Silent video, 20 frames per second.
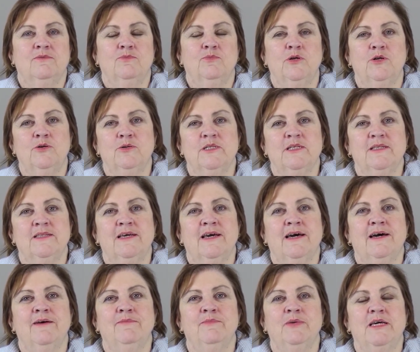when I was in the
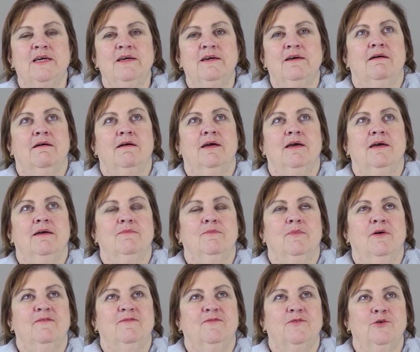army,
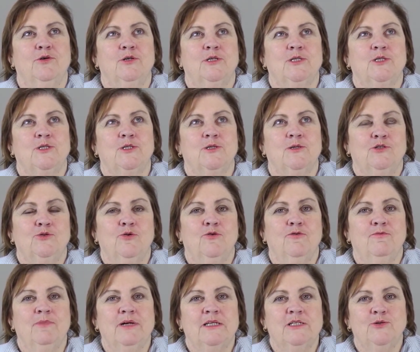my first
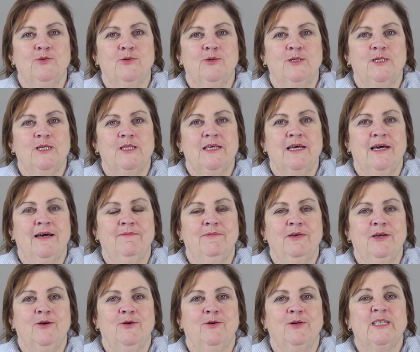12 months when I was in the
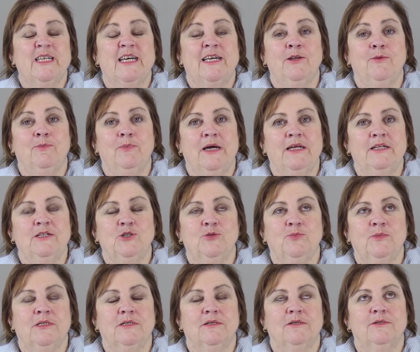army, I was under
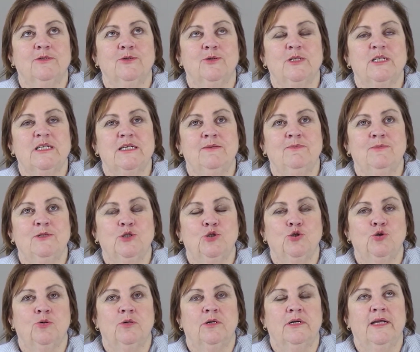punishment because I was
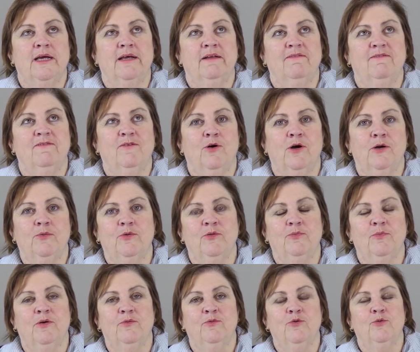immature and had a fight
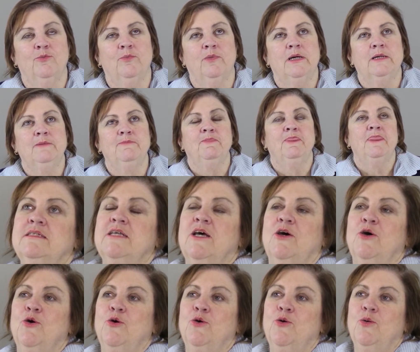with my roommate.
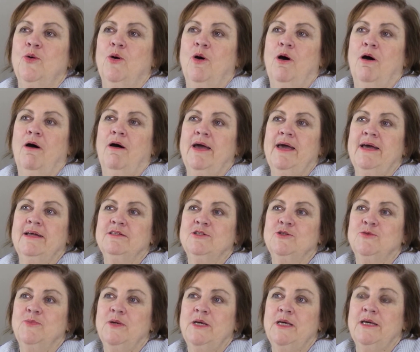So I had
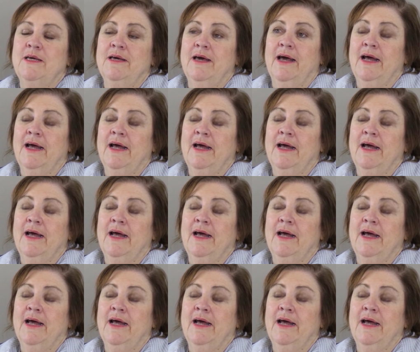to be